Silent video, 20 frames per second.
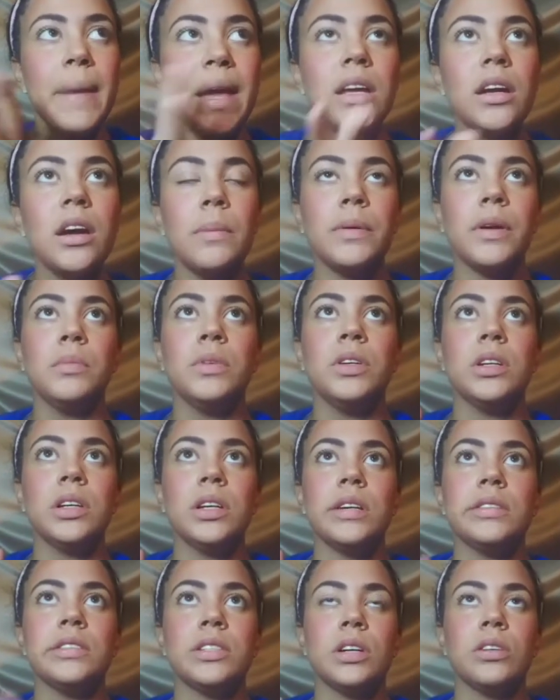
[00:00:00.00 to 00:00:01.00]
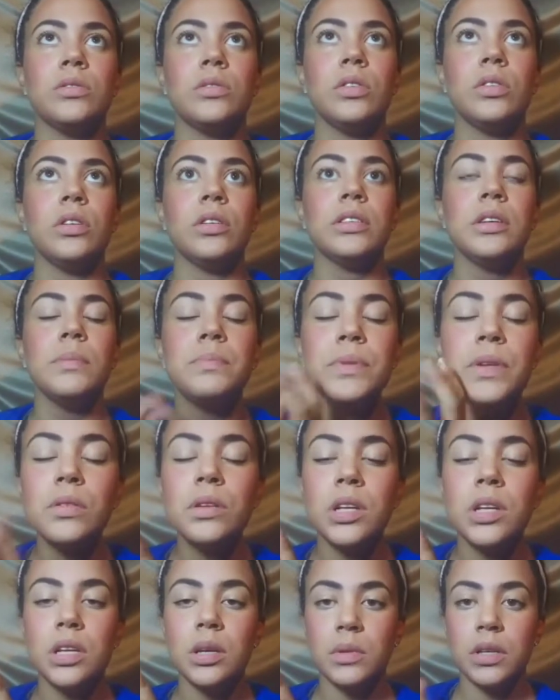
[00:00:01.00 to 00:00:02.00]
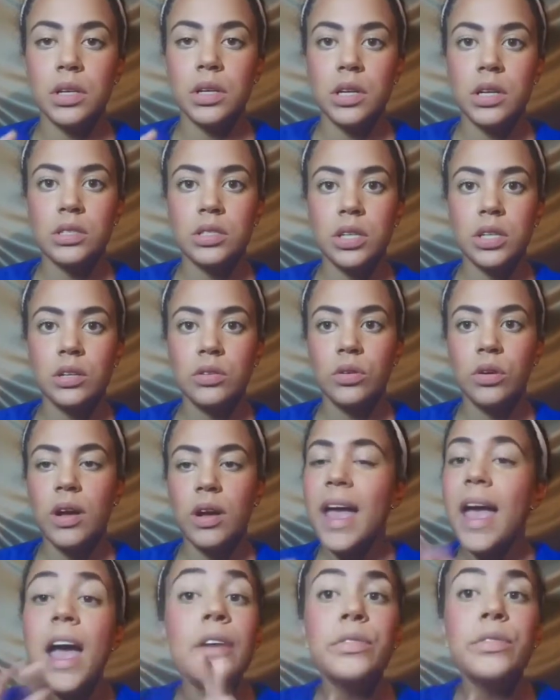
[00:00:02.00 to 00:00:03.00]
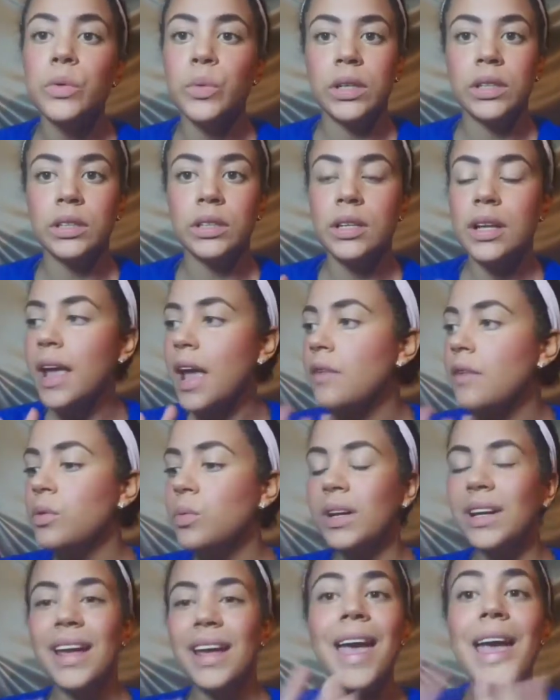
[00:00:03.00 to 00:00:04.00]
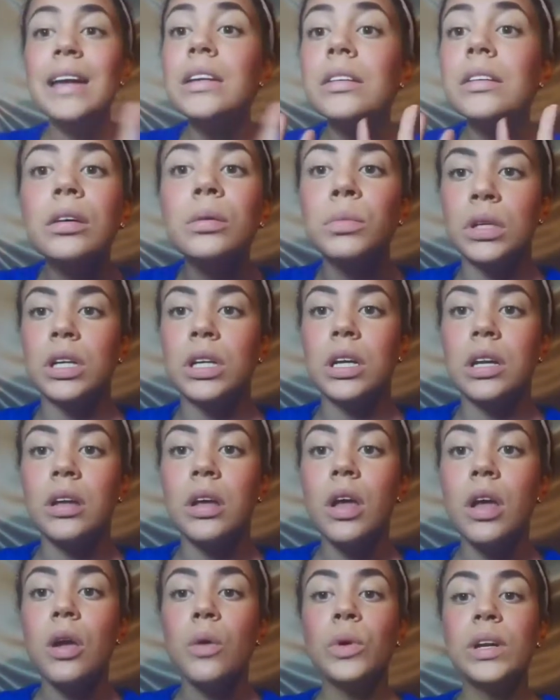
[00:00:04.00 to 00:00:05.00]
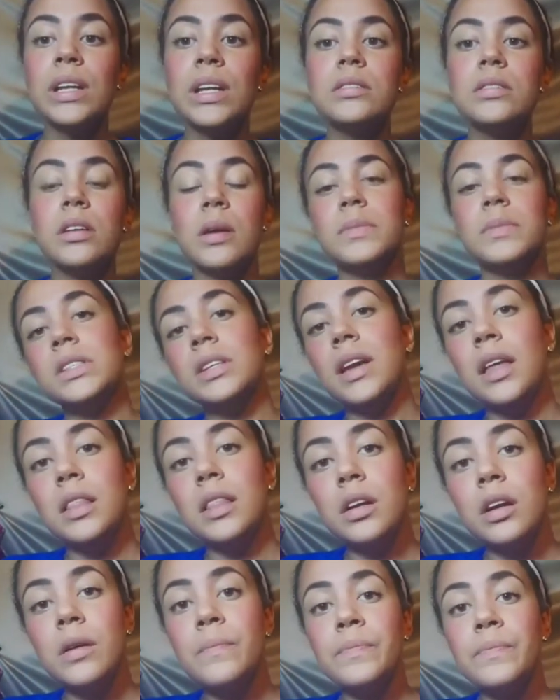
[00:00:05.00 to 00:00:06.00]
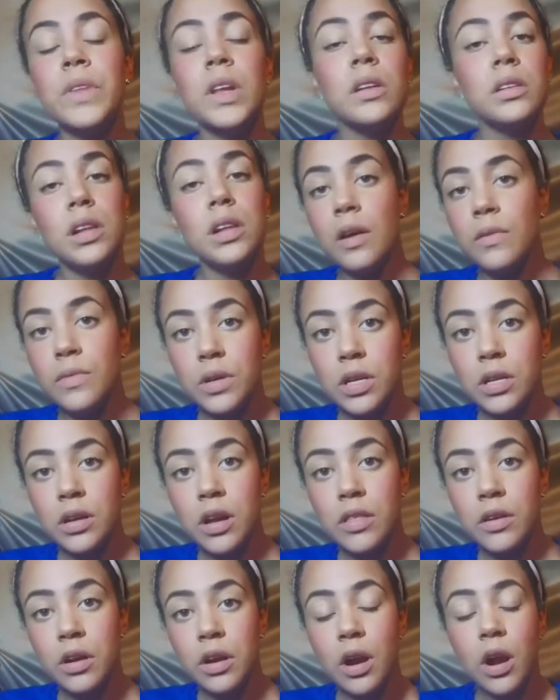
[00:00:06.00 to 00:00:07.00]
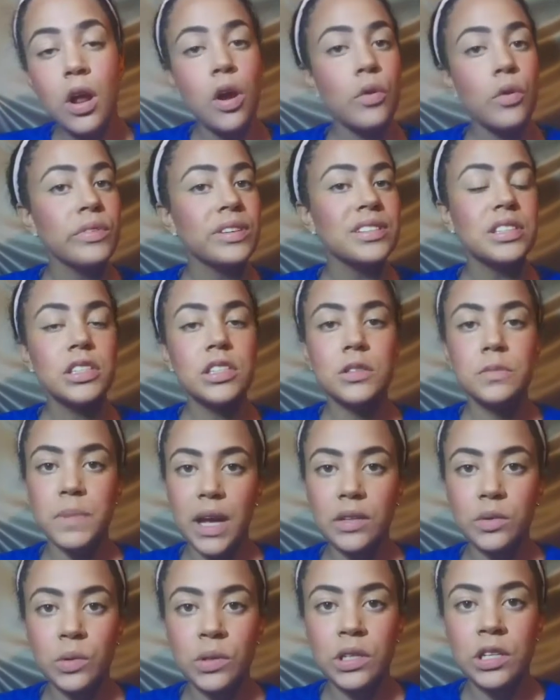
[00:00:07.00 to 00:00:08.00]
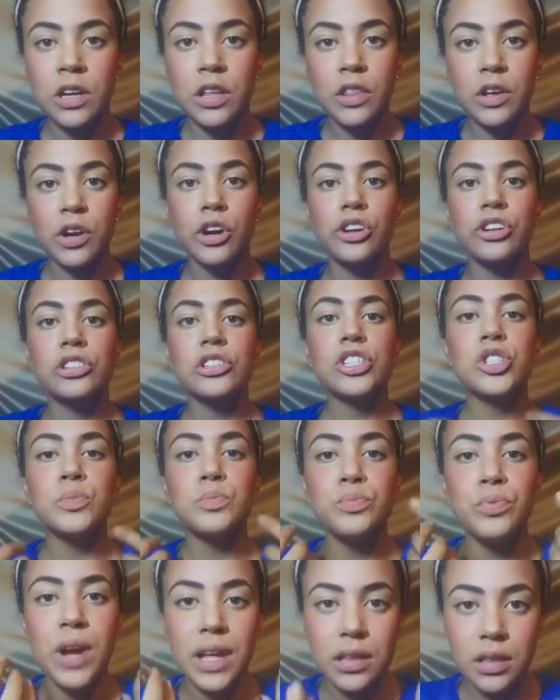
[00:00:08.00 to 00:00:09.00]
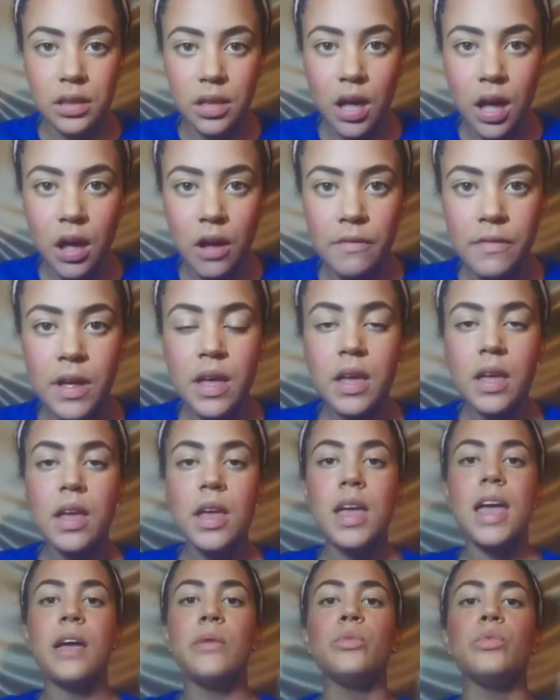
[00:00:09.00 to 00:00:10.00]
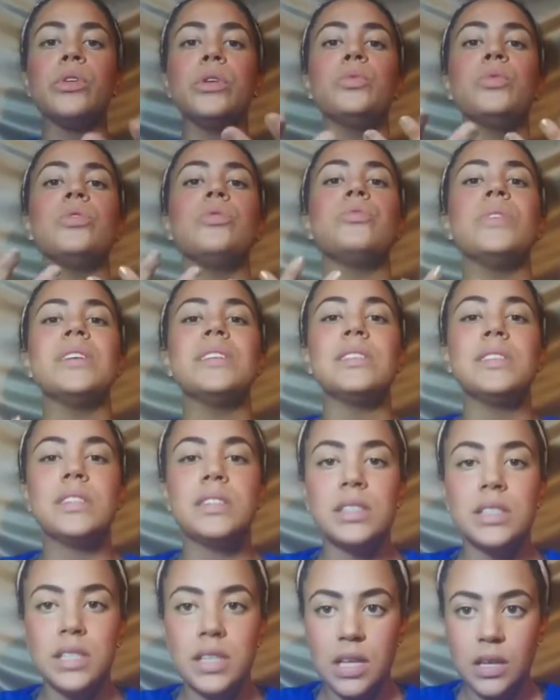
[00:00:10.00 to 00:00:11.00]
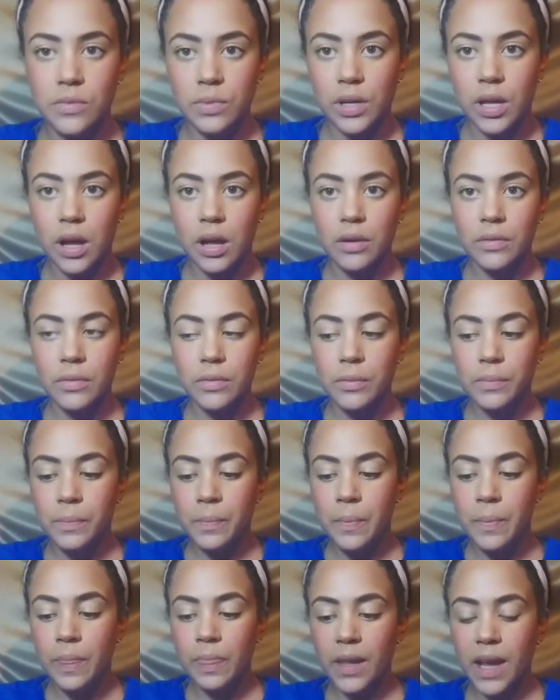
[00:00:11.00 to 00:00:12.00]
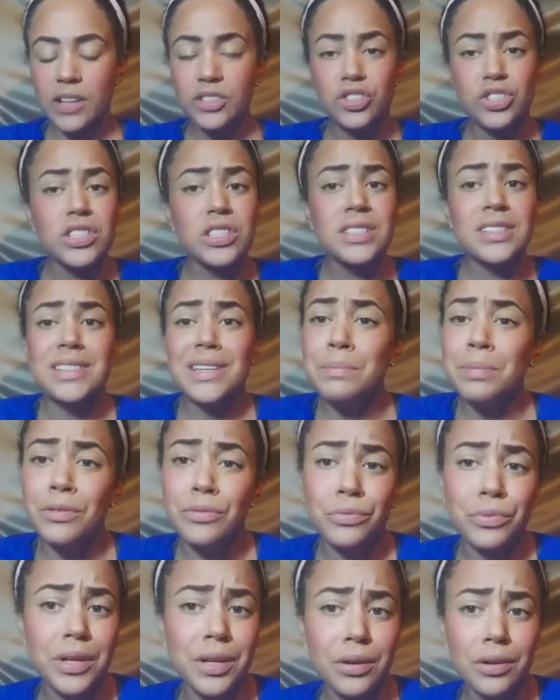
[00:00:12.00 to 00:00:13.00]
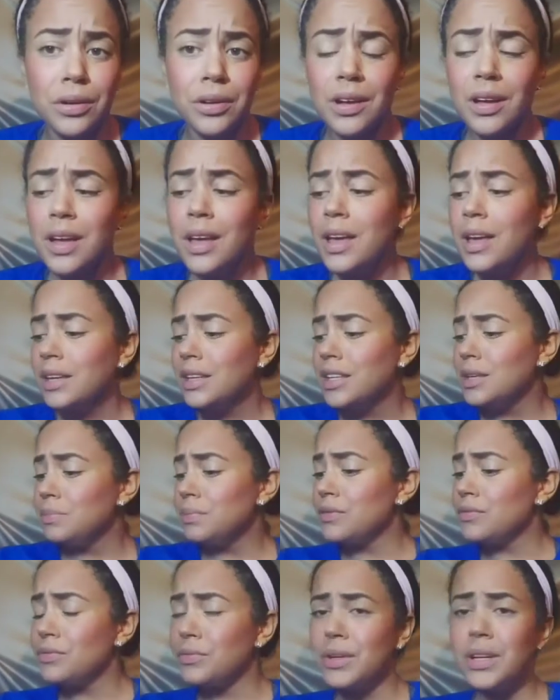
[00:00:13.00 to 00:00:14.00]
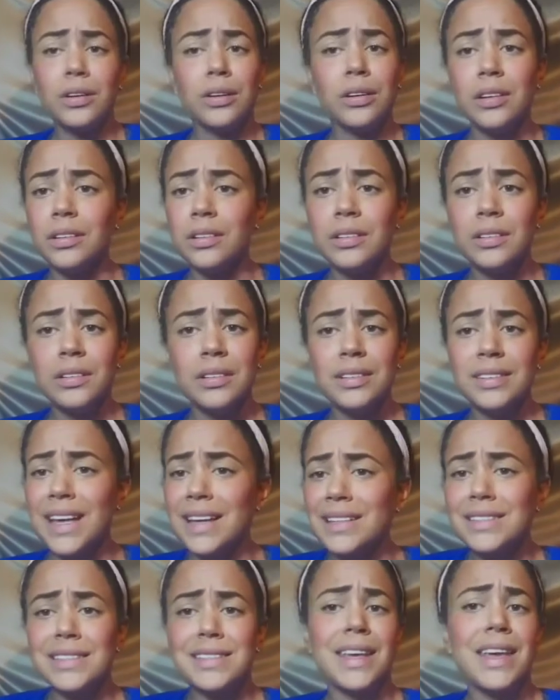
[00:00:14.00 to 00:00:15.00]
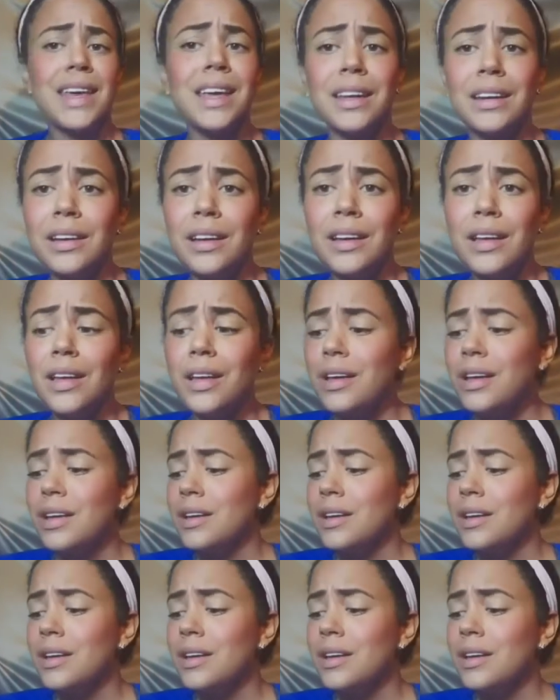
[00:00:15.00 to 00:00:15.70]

makeup community in general, the beauty community in general, everyone, any community, we need to come together, love one another, respect one another, spread love, and we will receive love. And just keep it real. Keep it real. That's it.